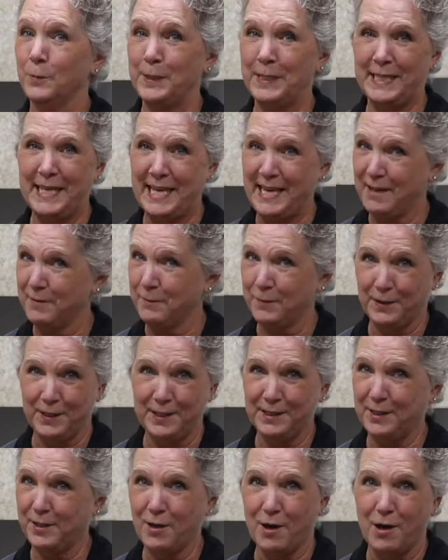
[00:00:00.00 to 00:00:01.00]
we can't
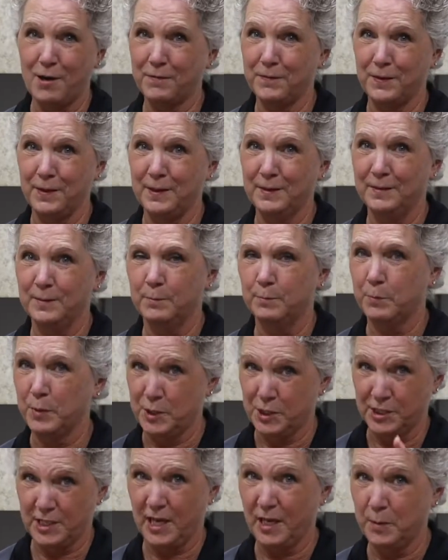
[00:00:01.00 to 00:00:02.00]
forget the coffee,
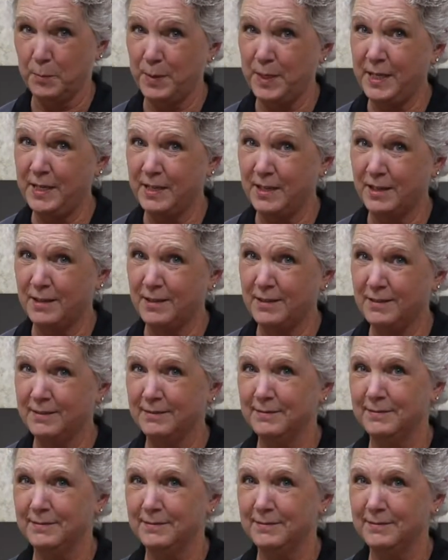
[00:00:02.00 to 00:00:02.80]
but you gotta be here.